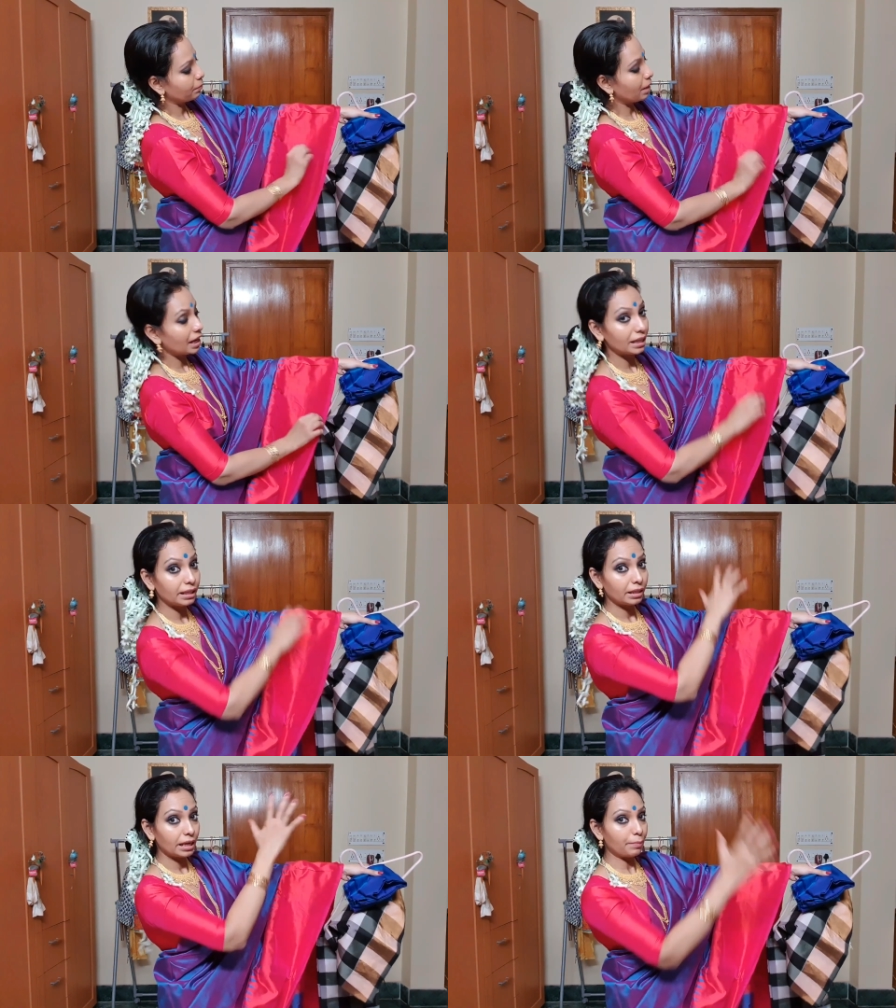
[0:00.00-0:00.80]

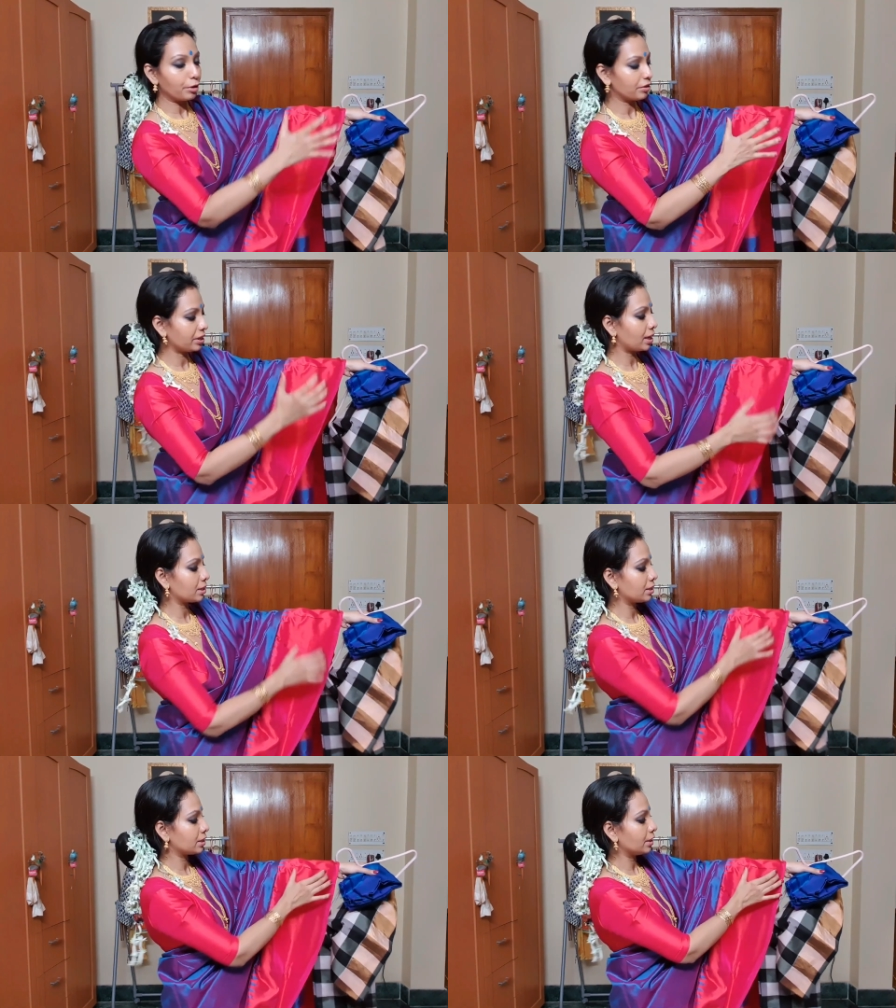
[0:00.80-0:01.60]
my embroidery
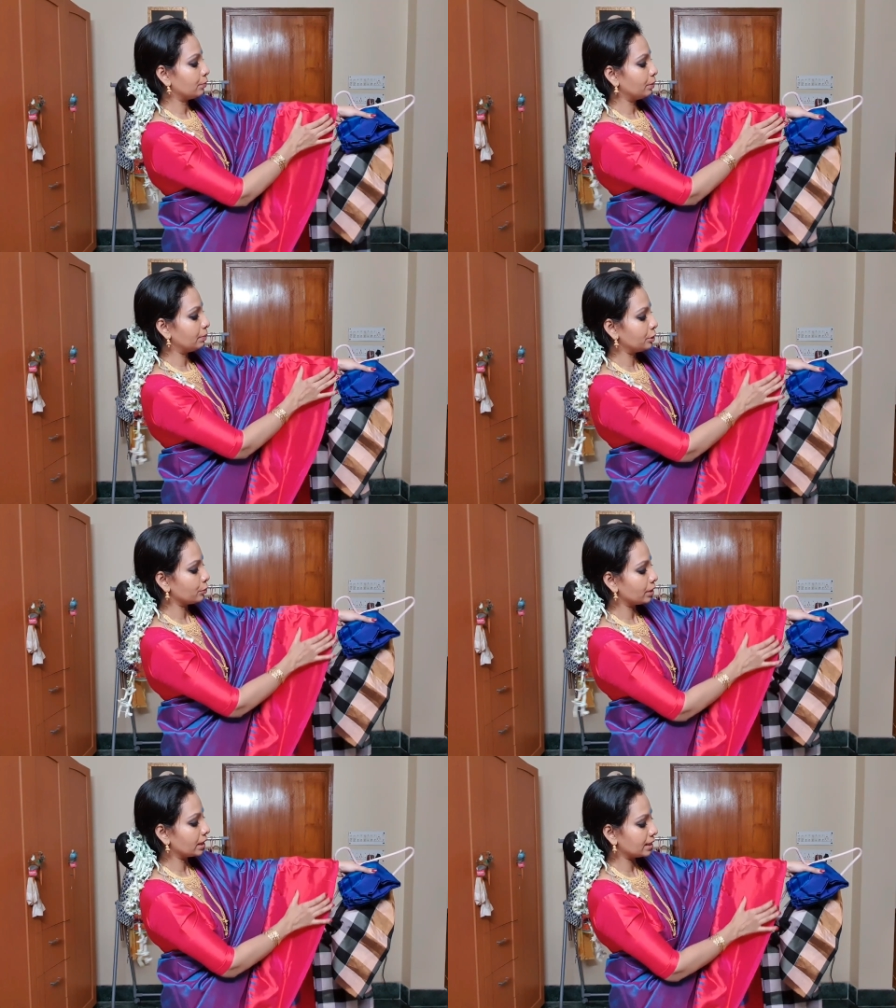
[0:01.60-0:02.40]
artisan will be
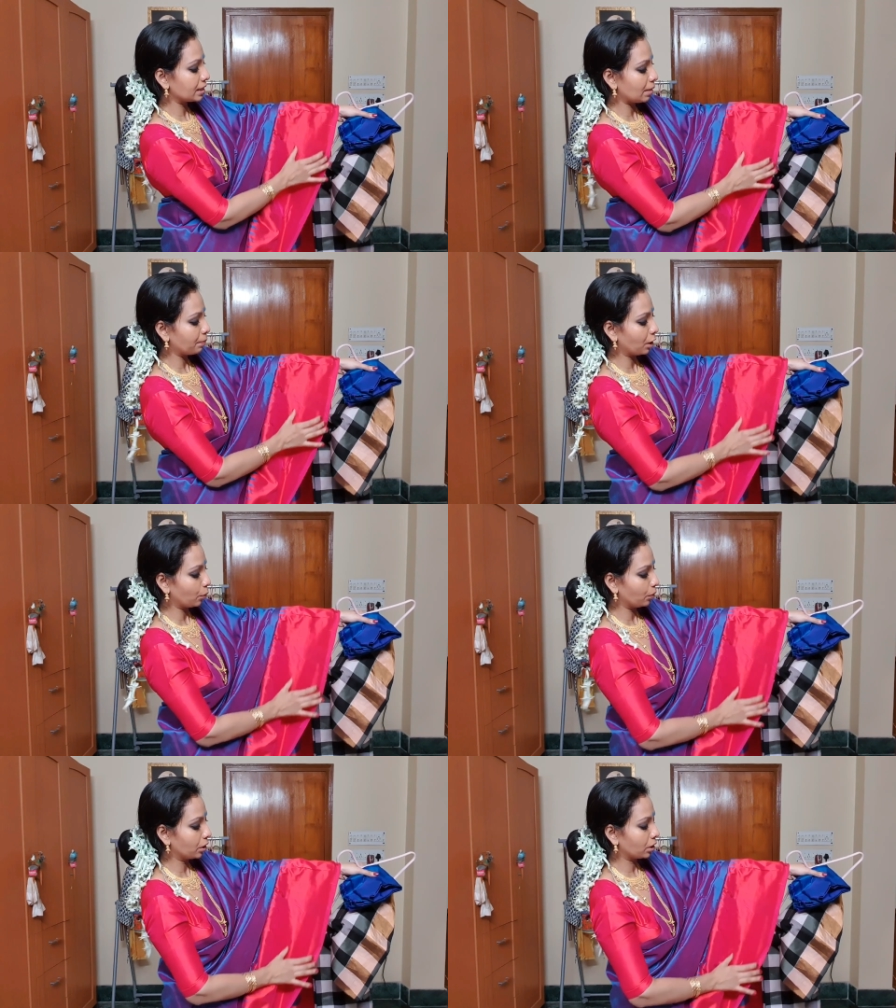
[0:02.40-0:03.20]
doing his
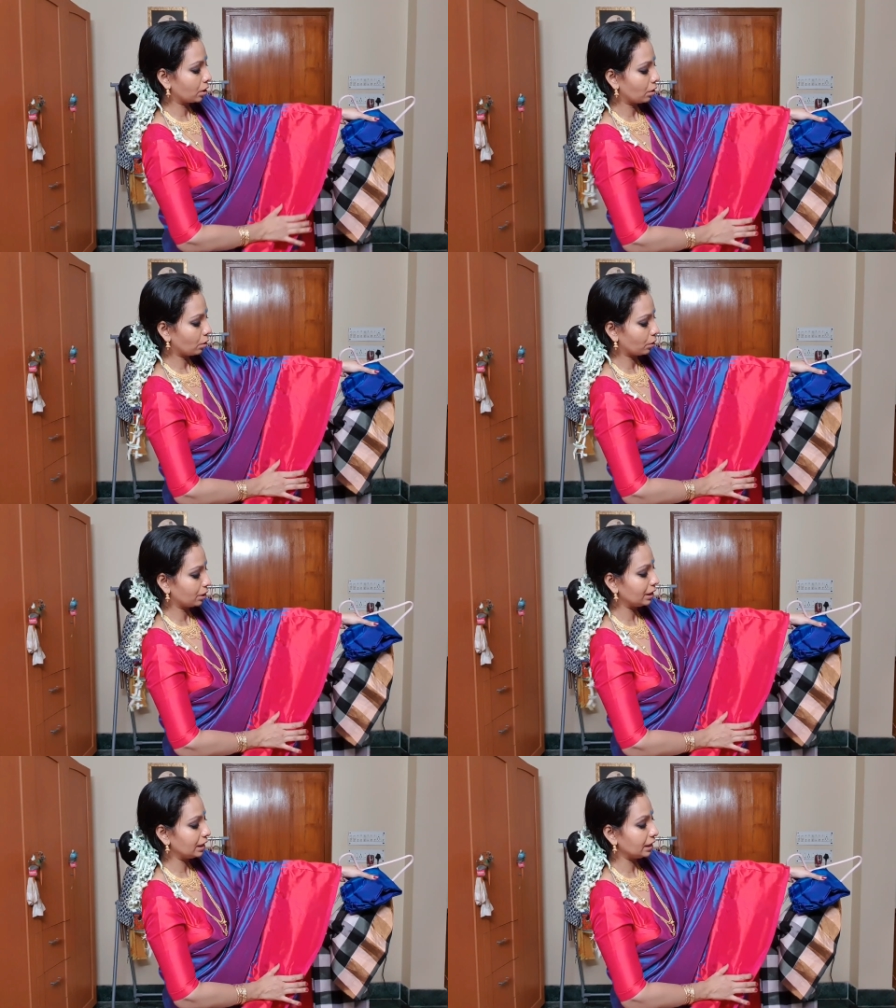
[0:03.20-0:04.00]
dabka work
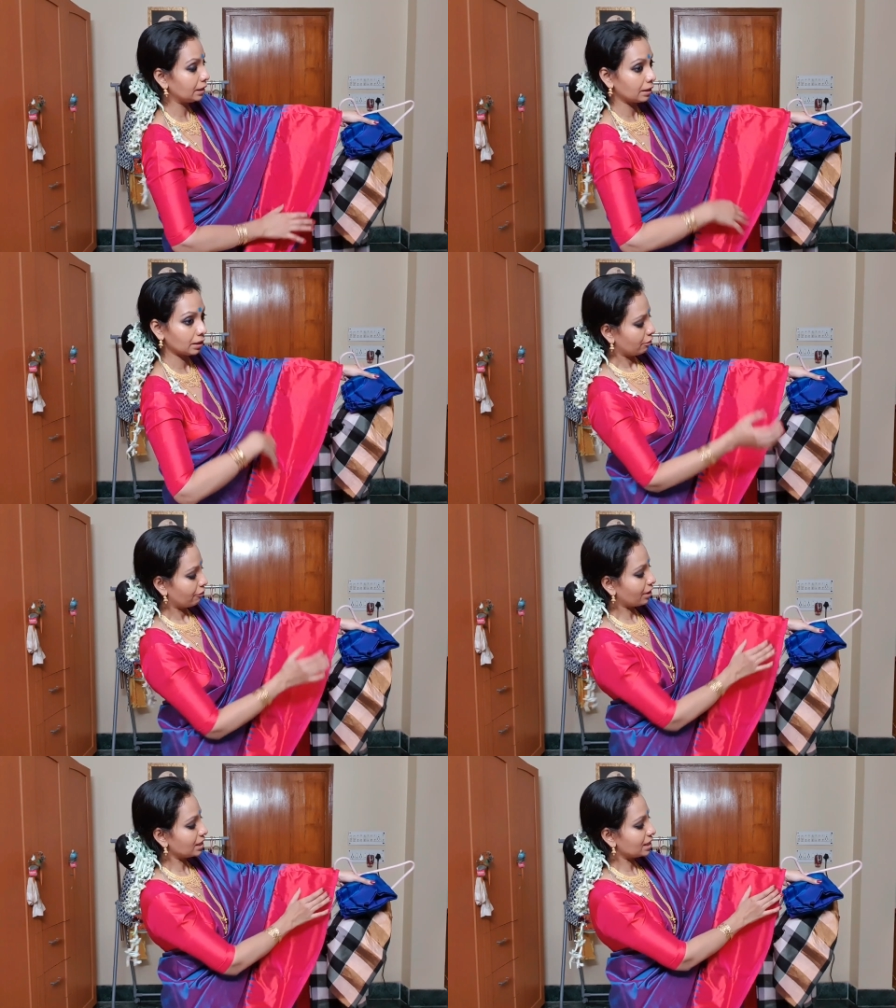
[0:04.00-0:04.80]
on the
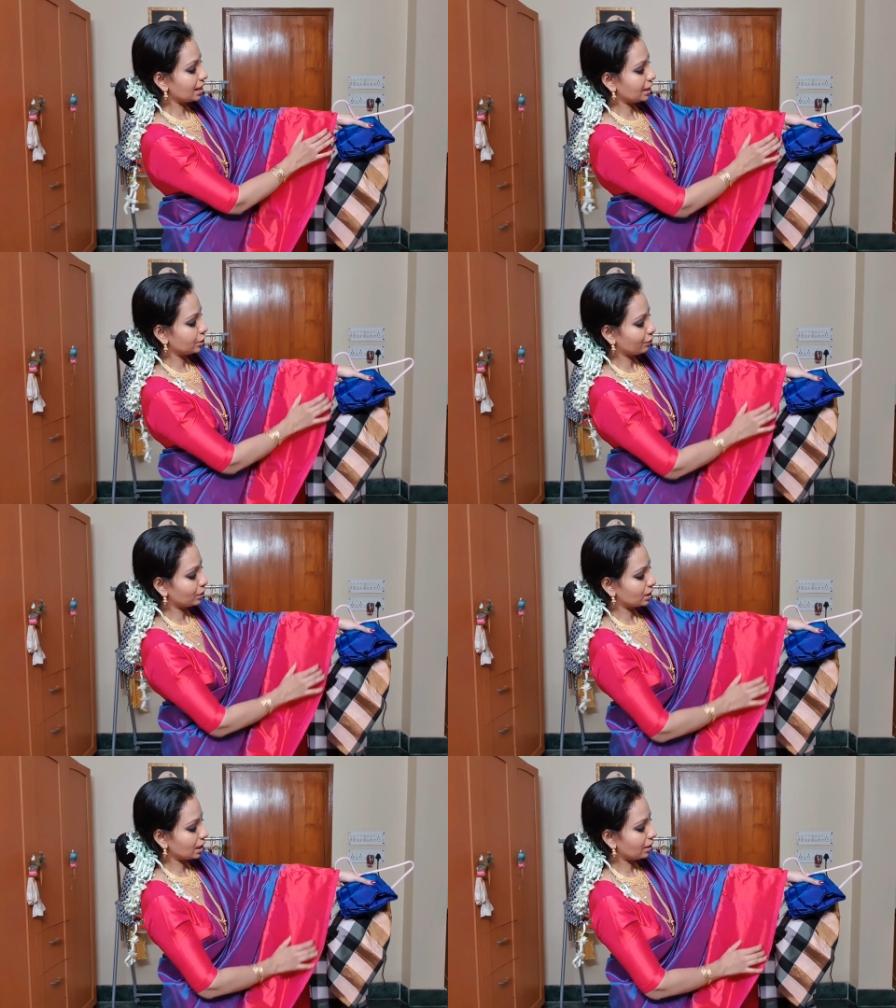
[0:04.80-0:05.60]
front side of
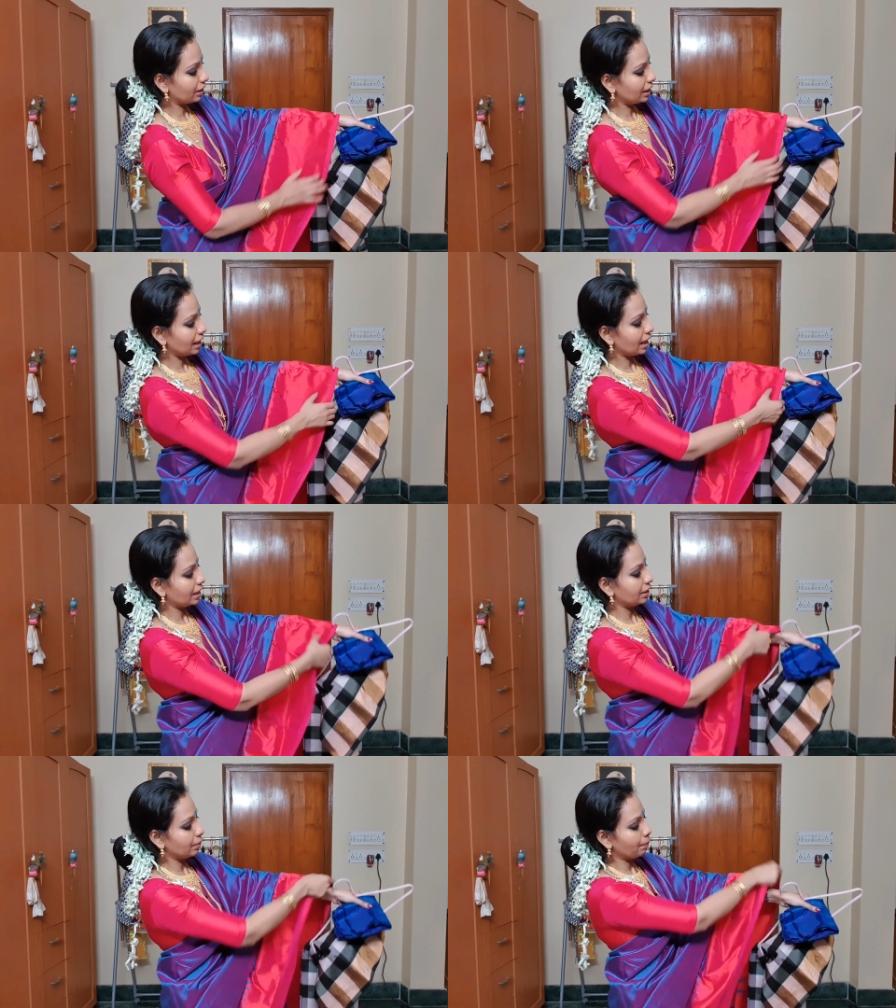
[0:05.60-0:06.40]
the sari,
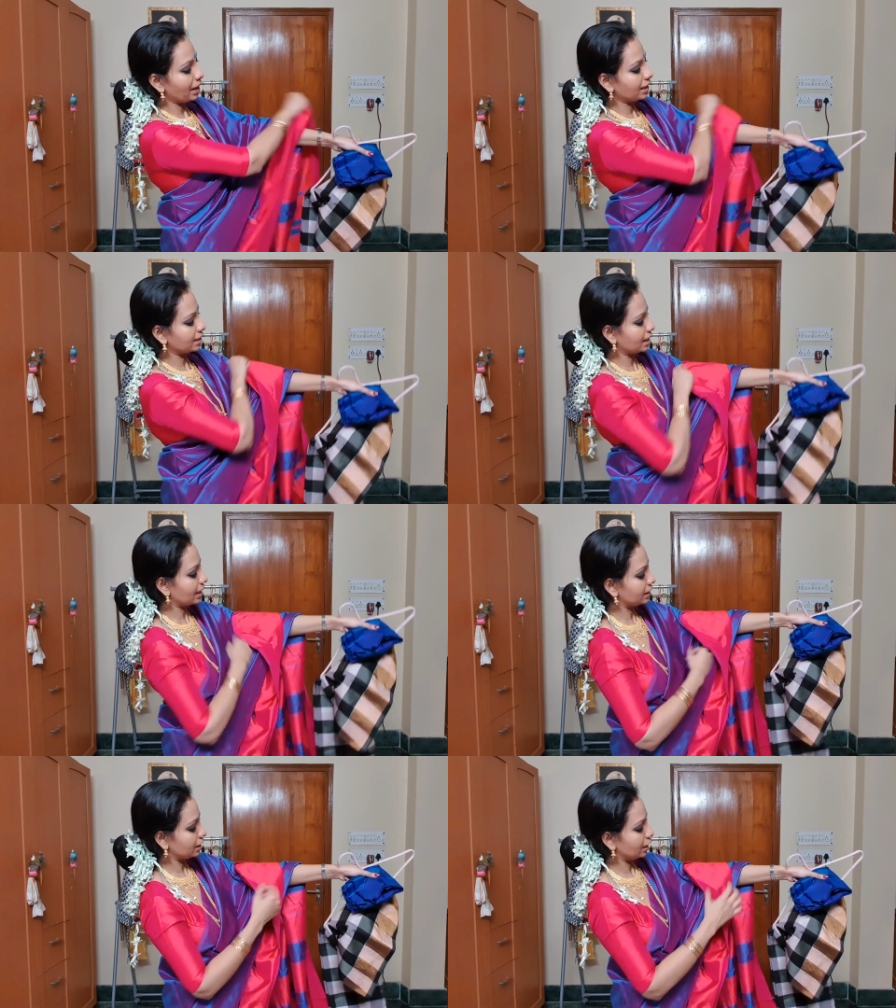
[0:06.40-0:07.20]
and in the back
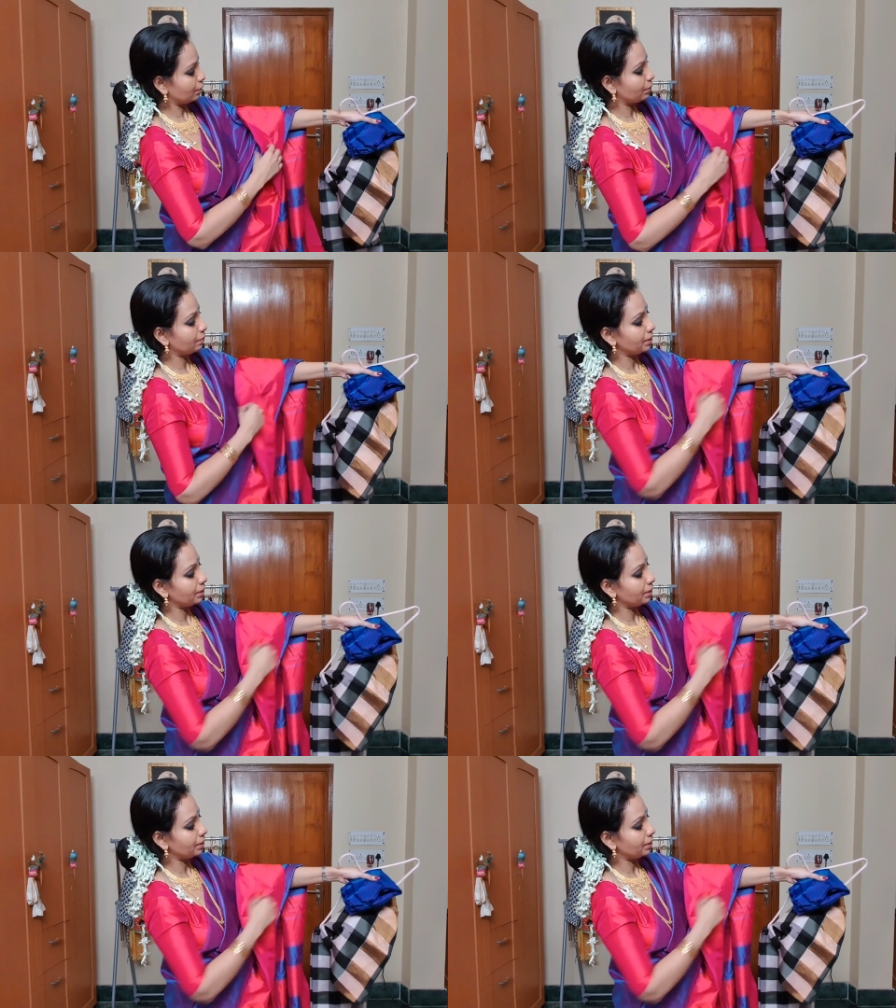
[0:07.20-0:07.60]
side he will